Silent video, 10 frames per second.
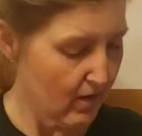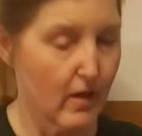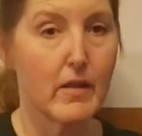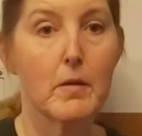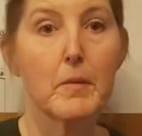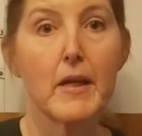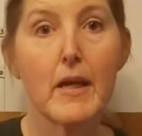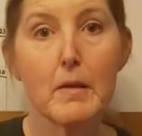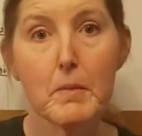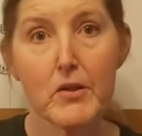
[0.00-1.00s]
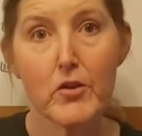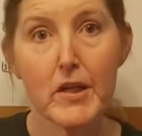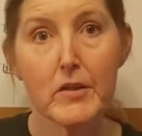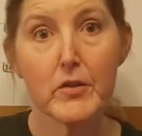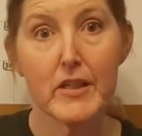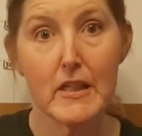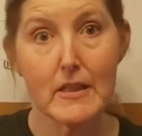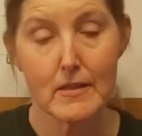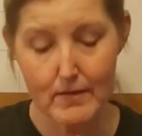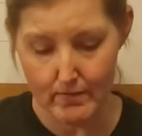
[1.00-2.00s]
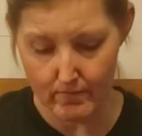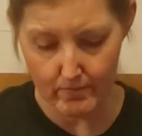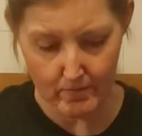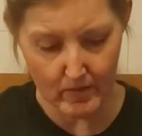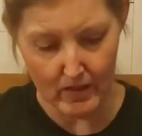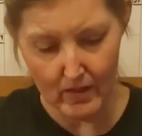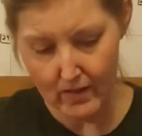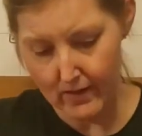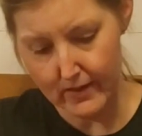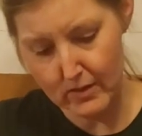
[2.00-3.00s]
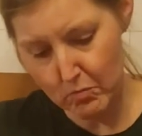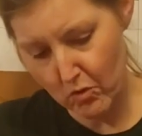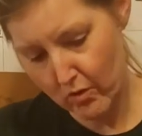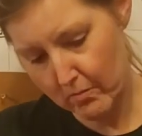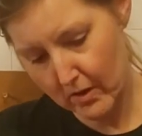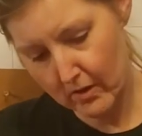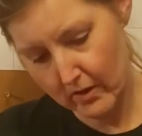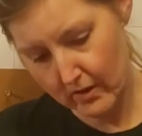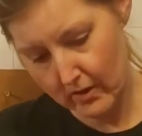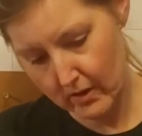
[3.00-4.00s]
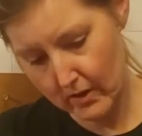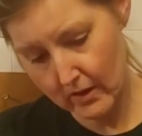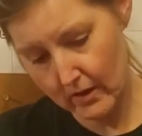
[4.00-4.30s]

And then I'm going to add my dry ingredients. I just pour them all in here.